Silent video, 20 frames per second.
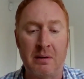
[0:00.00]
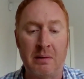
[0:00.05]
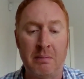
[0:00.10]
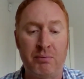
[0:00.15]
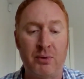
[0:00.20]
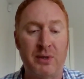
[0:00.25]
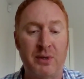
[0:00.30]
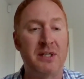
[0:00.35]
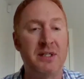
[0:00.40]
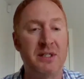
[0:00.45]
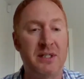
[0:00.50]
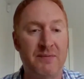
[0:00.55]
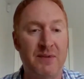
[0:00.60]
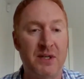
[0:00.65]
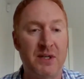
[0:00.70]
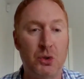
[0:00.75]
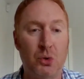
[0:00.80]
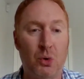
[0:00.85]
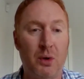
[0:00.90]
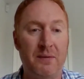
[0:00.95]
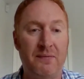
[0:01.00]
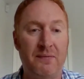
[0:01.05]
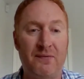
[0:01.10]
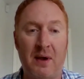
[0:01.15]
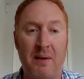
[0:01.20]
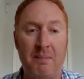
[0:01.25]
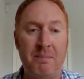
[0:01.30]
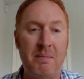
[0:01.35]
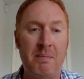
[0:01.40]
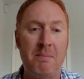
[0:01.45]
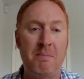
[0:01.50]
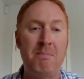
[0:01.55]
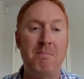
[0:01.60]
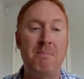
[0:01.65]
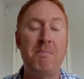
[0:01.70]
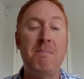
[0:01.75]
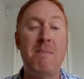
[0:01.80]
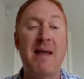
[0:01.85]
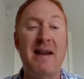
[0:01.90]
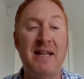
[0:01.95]
Britons have enjoyed for
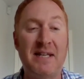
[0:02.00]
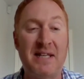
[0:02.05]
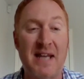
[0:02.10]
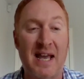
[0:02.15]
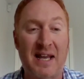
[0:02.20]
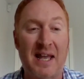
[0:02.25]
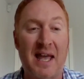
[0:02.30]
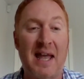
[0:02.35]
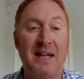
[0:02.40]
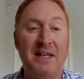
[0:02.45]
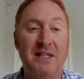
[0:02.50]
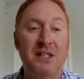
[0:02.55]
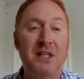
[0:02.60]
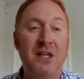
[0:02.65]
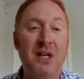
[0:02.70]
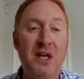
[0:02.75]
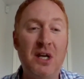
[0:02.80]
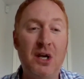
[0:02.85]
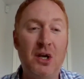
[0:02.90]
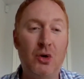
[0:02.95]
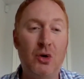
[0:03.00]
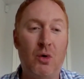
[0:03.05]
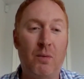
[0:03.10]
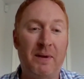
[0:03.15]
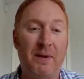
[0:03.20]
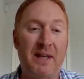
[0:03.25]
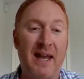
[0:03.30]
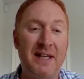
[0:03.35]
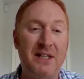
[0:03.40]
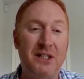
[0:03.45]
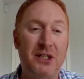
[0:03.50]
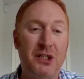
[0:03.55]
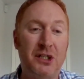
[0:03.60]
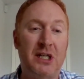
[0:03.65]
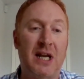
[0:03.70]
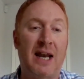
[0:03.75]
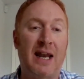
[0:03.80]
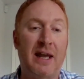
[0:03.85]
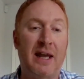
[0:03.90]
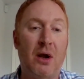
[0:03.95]
many decades called the catered
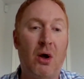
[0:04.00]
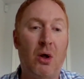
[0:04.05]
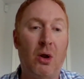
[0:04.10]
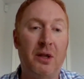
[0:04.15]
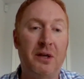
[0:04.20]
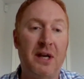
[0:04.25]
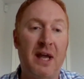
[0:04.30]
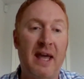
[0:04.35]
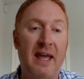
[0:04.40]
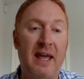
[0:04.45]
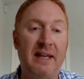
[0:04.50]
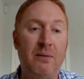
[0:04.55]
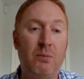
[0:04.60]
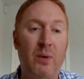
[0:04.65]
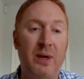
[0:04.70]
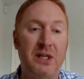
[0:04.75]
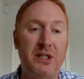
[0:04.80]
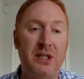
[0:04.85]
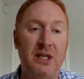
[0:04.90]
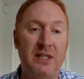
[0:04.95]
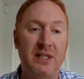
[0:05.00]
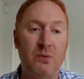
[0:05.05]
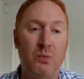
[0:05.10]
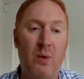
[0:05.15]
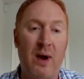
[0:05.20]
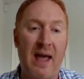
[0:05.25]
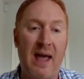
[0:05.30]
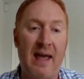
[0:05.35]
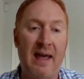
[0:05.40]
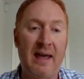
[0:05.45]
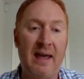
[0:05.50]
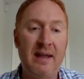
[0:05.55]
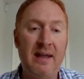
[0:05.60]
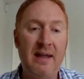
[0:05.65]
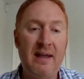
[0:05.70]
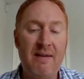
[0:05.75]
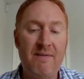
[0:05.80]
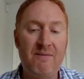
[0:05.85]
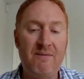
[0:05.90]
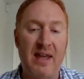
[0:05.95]
chalet holiday, which is where
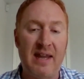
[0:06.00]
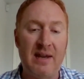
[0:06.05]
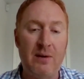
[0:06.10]
they